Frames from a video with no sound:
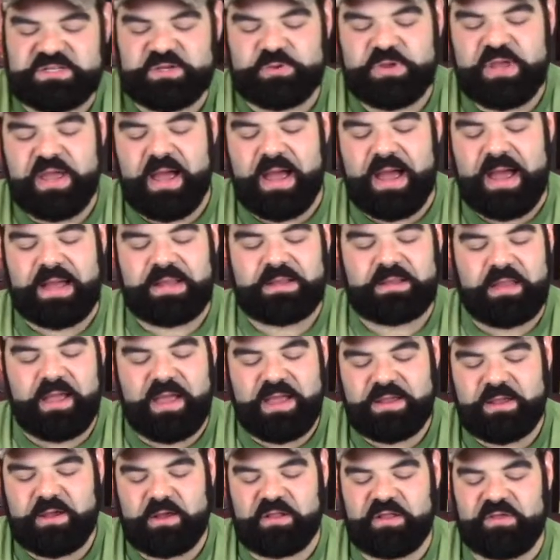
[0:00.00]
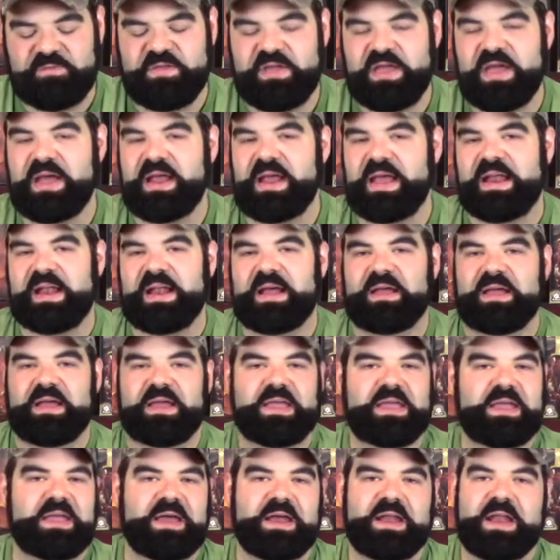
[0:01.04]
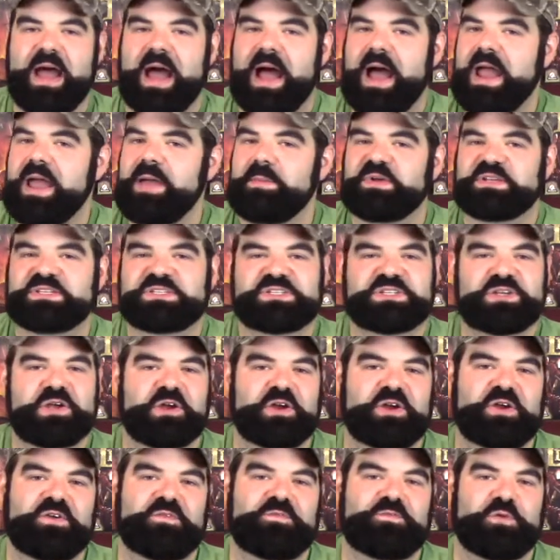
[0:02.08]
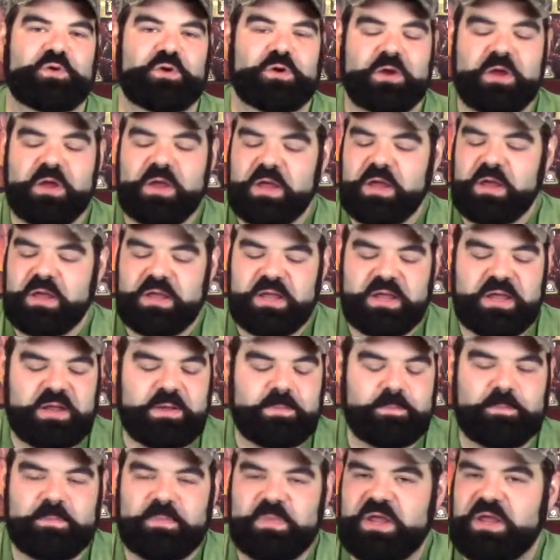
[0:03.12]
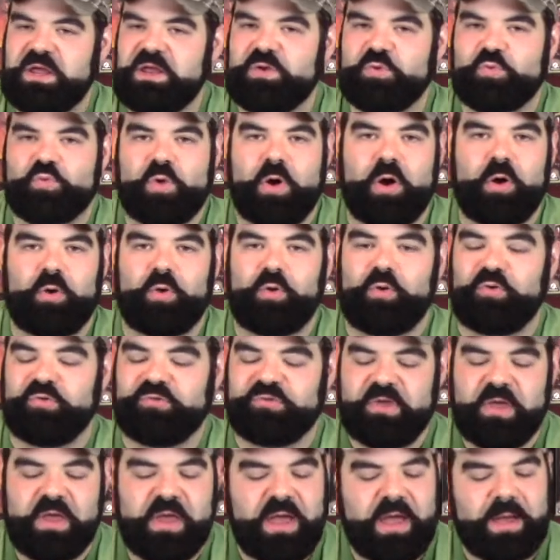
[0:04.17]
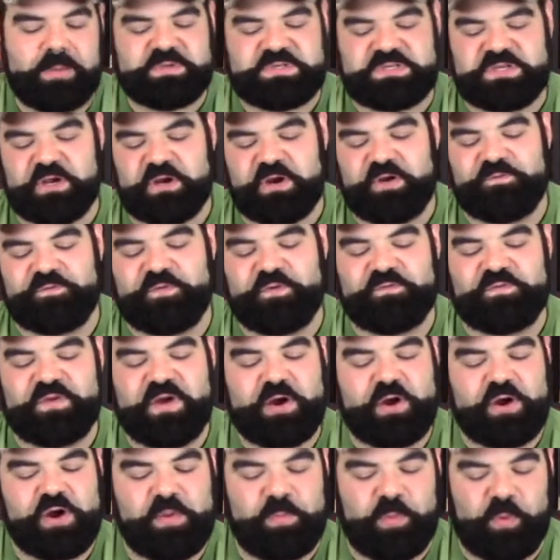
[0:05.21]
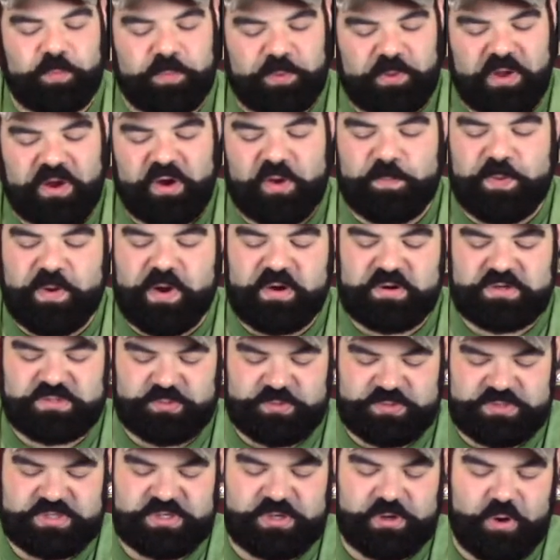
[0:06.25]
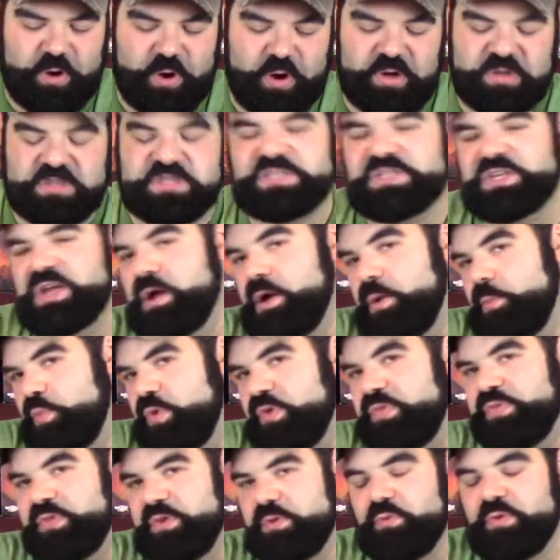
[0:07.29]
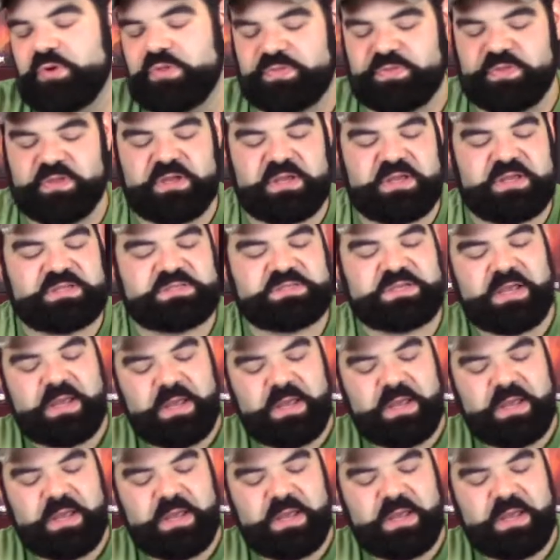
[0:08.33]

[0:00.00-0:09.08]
yeah, I like all of that, and I, again, I am a sucker for hidden hidden roles. I'm a sucker for variable player powers, which there are some with the, with these.